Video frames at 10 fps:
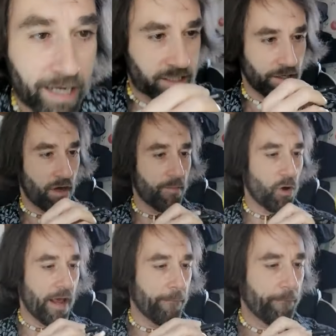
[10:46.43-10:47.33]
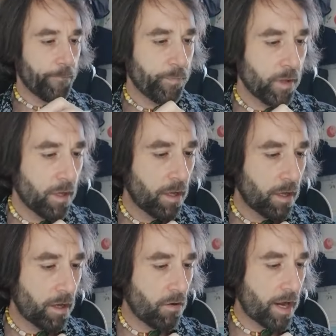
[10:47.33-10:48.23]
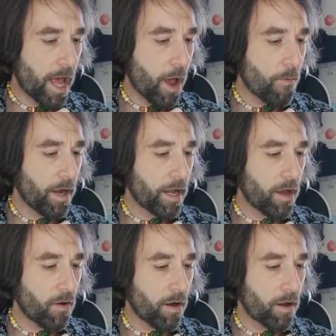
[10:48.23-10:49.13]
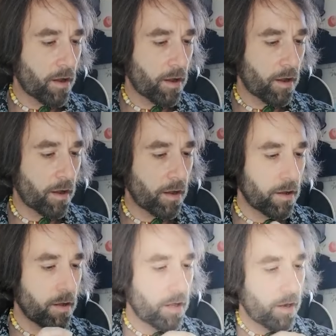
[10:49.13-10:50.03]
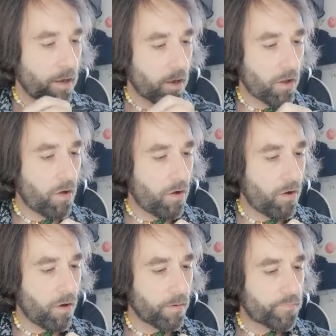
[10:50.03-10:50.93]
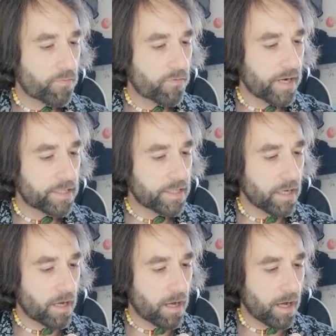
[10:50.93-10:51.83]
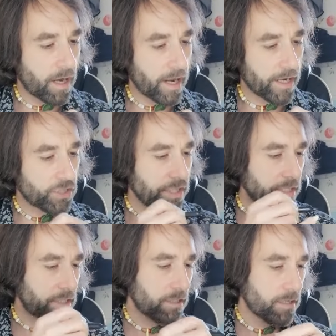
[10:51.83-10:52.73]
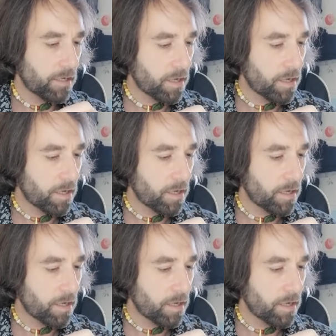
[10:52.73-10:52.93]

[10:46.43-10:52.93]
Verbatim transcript: Excellent. I'm on it. Okay, we're going to go long, pretty eyelashes,